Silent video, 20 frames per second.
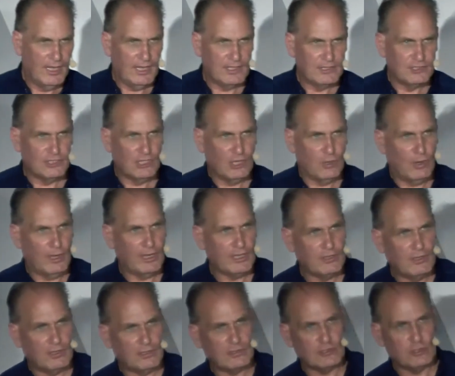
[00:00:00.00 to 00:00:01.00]
And so I
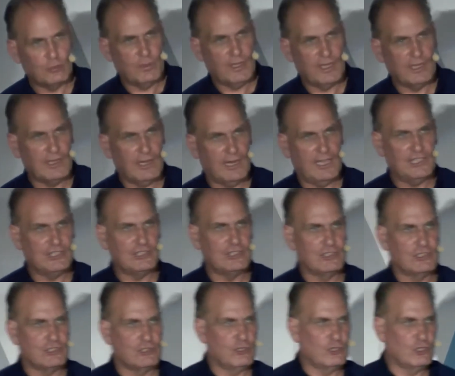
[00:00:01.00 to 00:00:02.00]
got to where
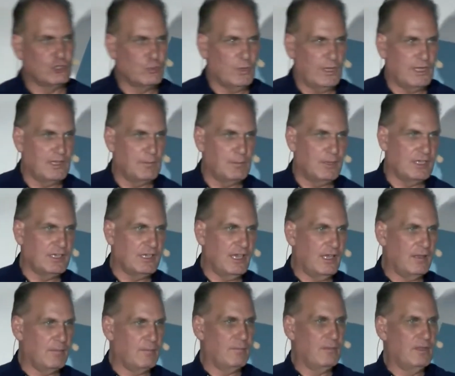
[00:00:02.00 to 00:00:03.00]
Galatians 2:20
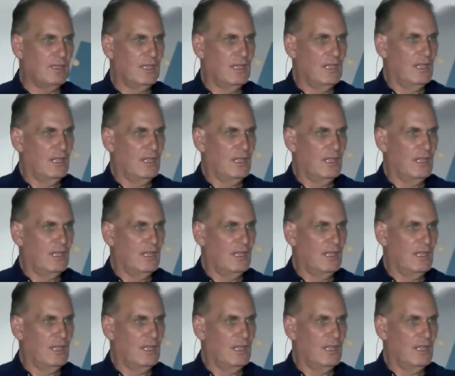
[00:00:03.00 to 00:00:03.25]
became